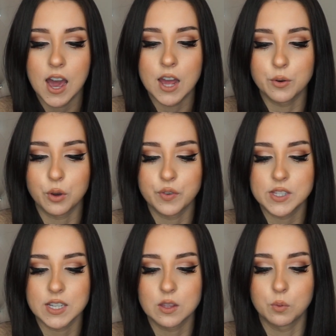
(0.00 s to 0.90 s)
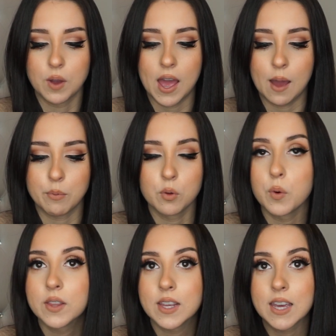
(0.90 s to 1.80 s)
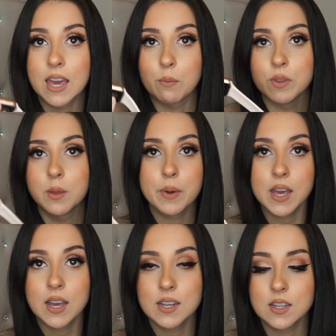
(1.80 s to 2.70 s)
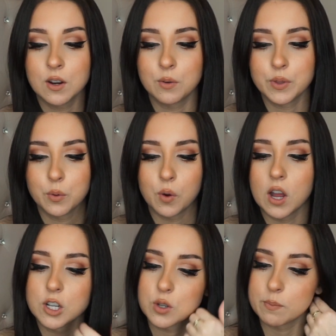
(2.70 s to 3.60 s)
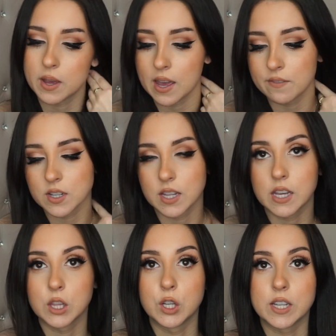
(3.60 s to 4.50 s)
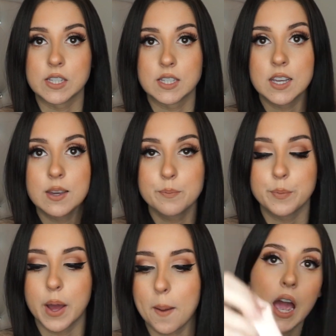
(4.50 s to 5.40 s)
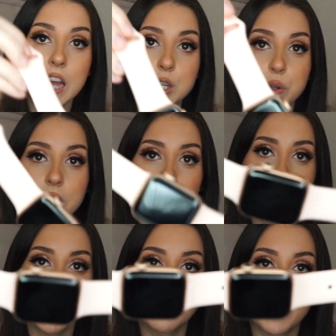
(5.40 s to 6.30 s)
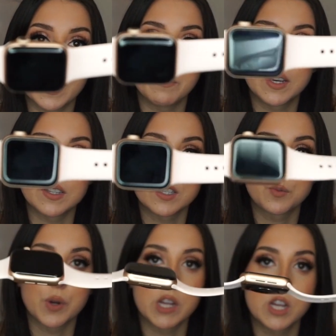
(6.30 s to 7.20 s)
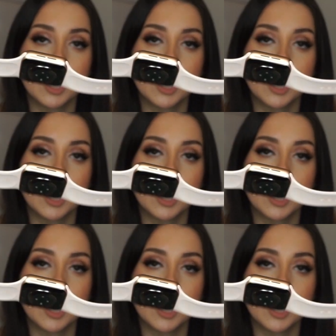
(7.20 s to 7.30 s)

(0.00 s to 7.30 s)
I don't know if it's like the Apple one that came with the band or with the watch, so I might have to like look and see. But I do like the pink band because it's pretty